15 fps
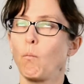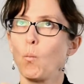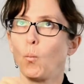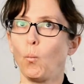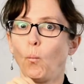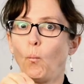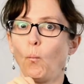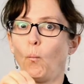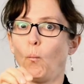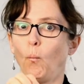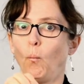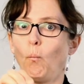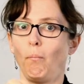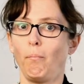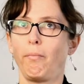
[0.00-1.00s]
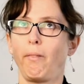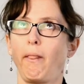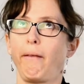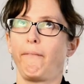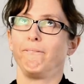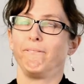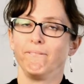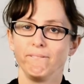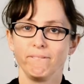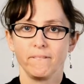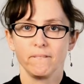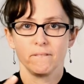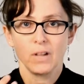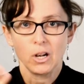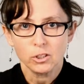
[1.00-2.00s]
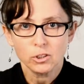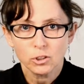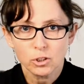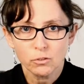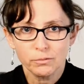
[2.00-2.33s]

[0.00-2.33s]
where we welcome volunteers to assist in different